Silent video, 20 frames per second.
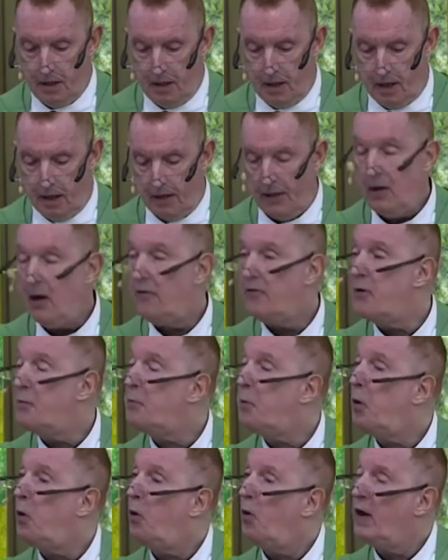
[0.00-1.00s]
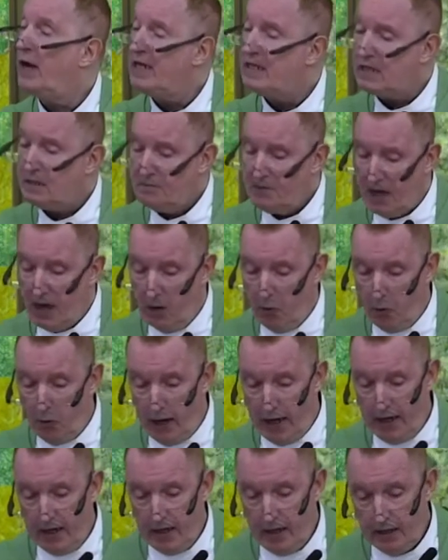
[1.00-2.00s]
Another point about
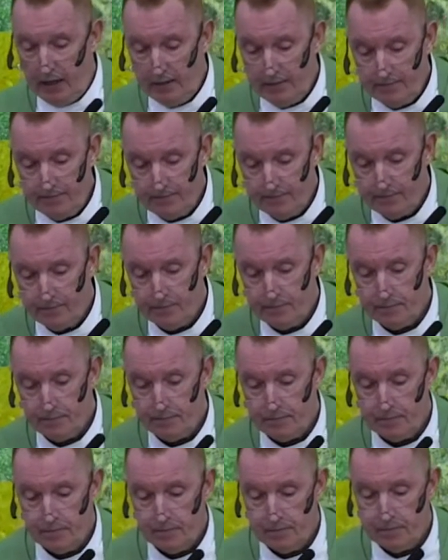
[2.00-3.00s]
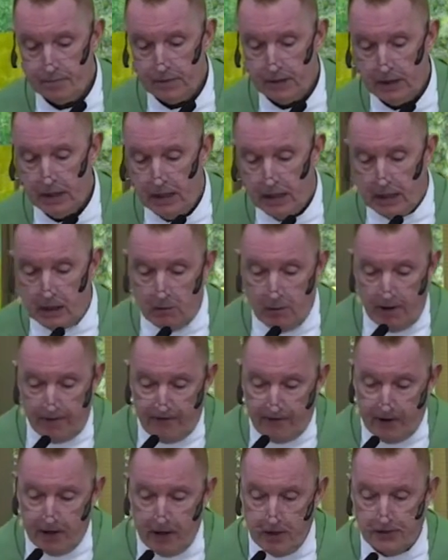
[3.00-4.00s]
waiting, you ever
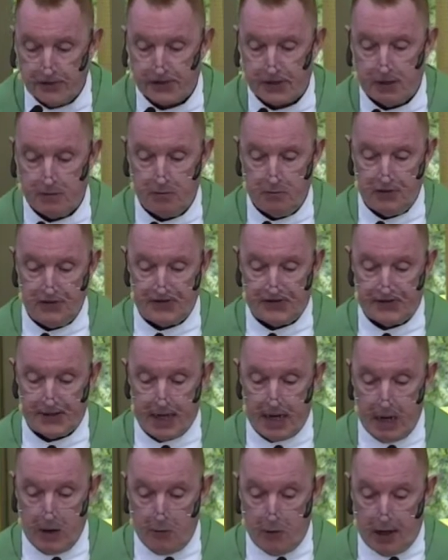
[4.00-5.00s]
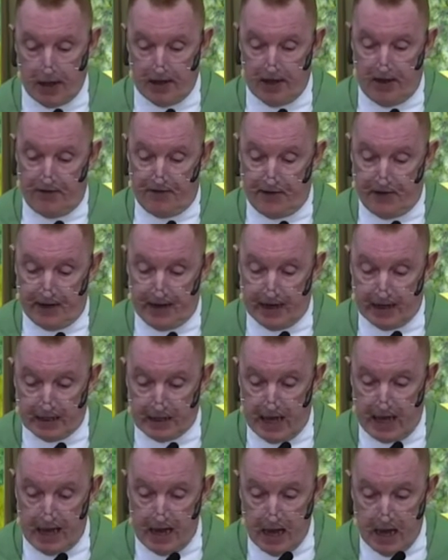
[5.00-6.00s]
hear someone say, well,
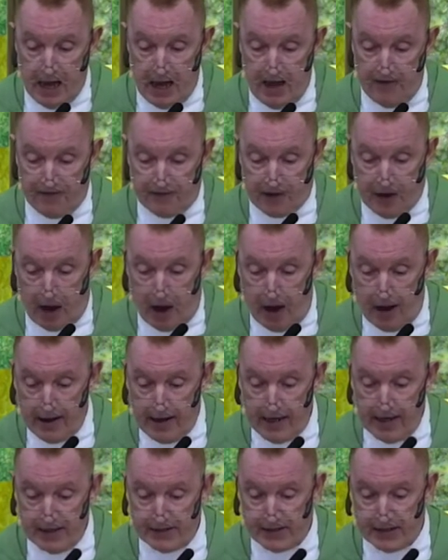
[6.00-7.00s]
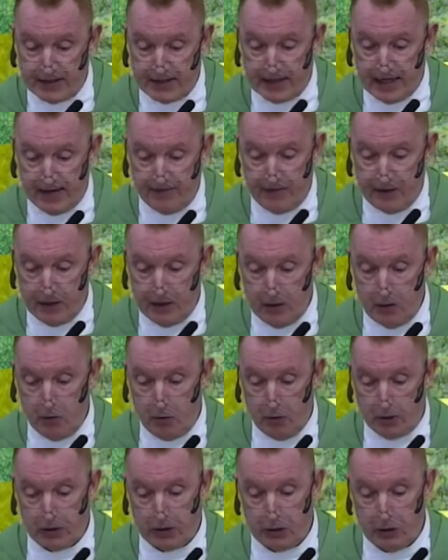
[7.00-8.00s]
if God isn't giving you
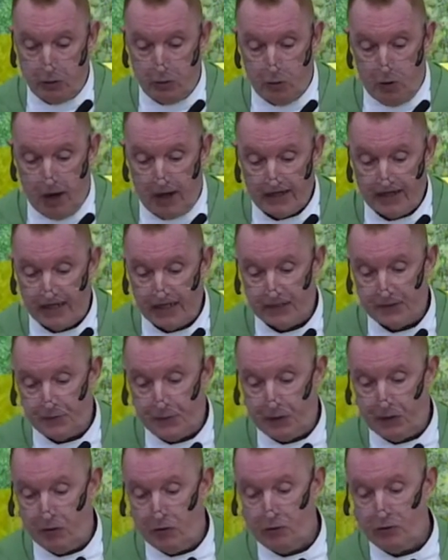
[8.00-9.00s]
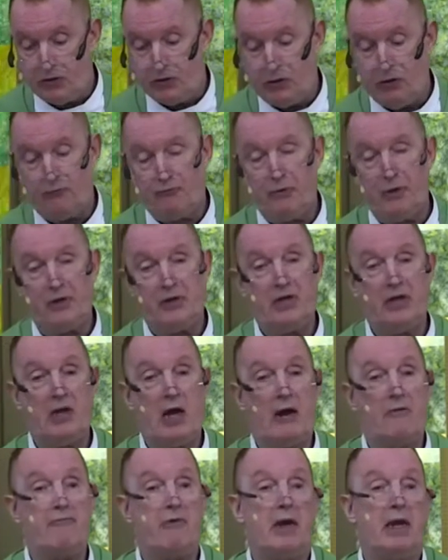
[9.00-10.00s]
what you want, it's because you're really
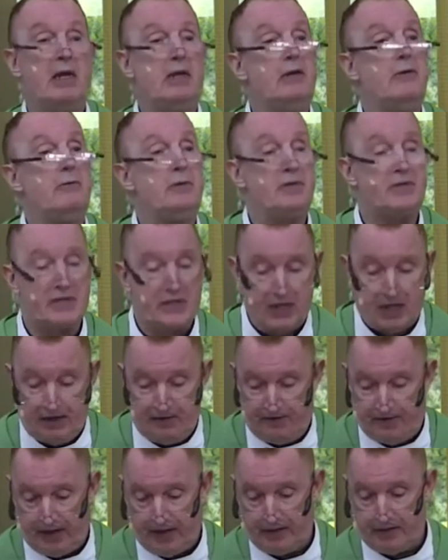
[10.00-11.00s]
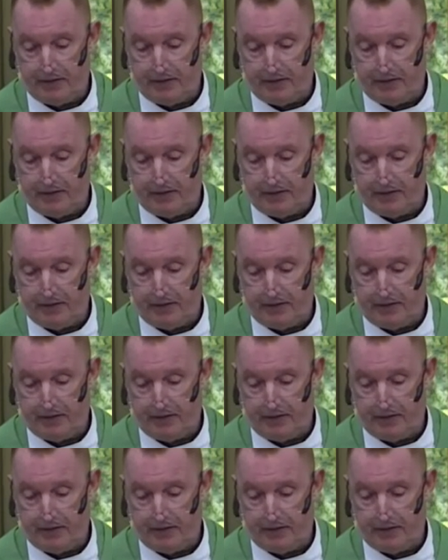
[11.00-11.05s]
not ready to receive it.